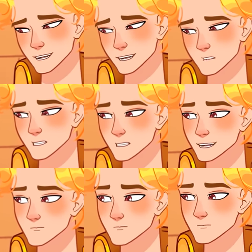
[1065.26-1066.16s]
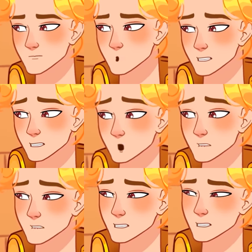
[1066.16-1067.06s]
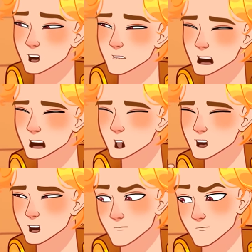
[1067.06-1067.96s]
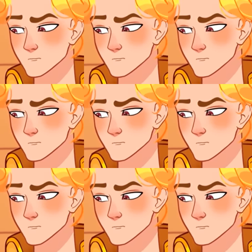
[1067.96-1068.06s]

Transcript: didn't mean it. It was all because of my bad luck.